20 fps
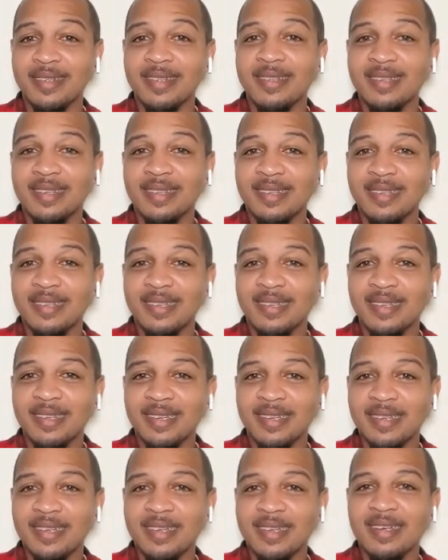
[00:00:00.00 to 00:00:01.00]

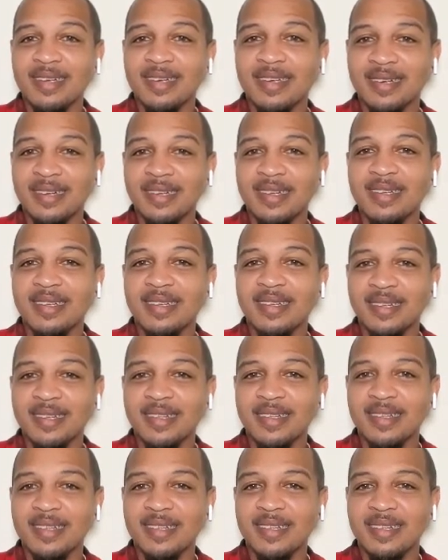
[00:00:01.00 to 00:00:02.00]

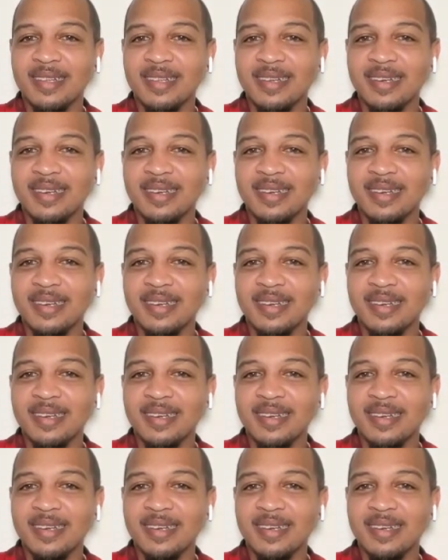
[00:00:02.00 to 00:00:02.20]
This person isn't speaking.